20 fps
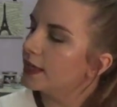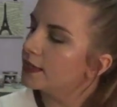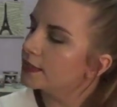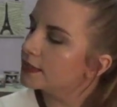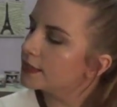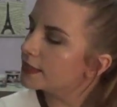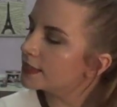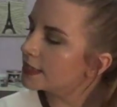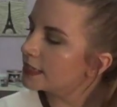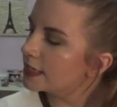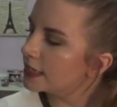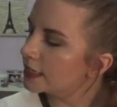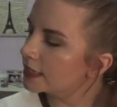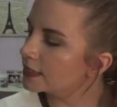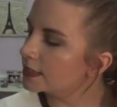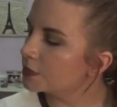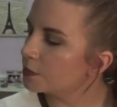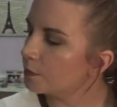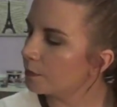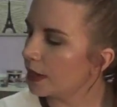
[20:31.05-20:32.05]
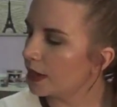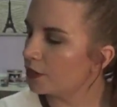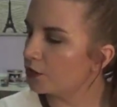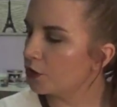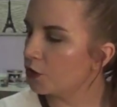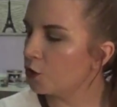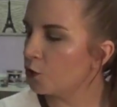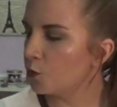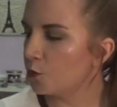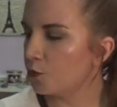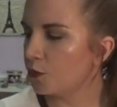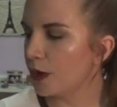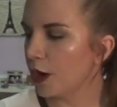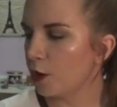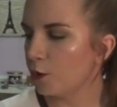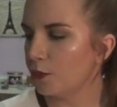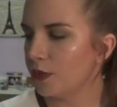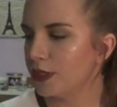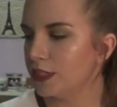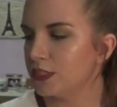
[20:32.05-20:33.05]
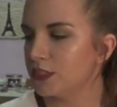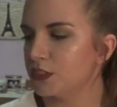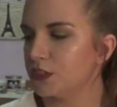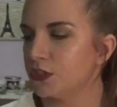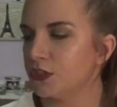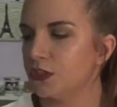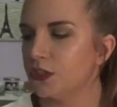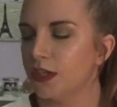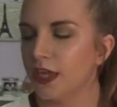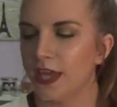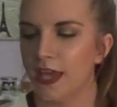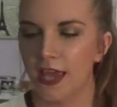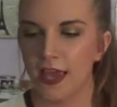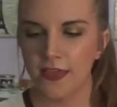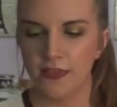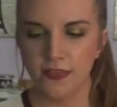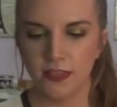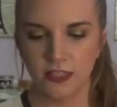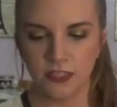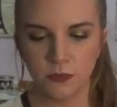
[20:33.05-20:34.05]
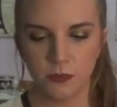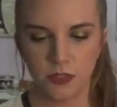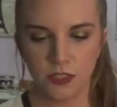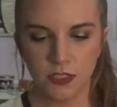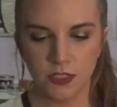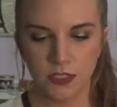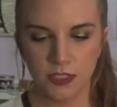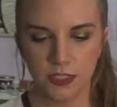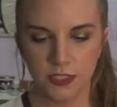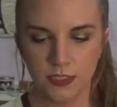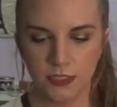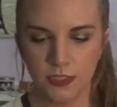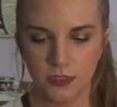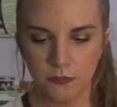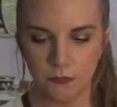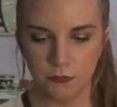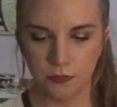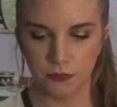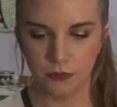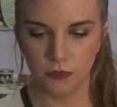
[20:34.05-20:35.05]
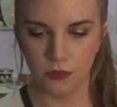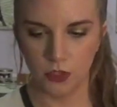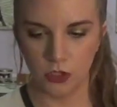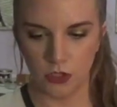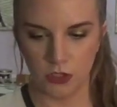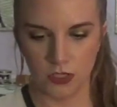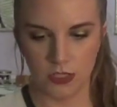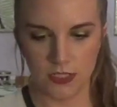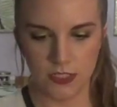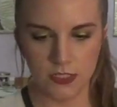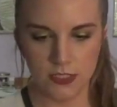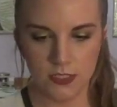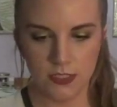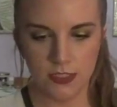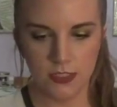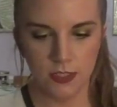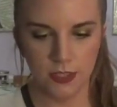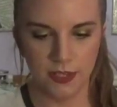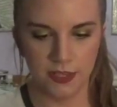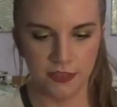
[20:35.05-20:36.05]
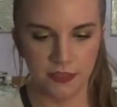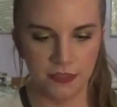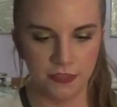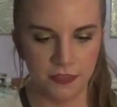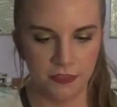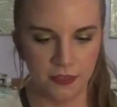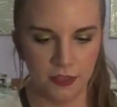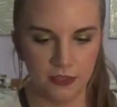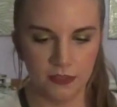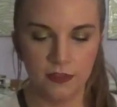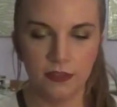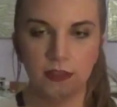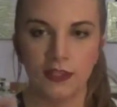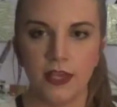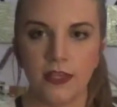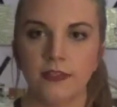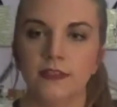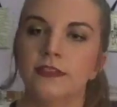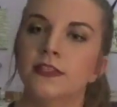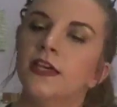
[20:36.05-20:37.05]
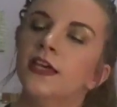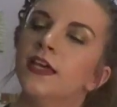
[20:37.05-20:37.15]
This is the NYX Micro Brow Pencil, and this one is in Blonde, I think, yes,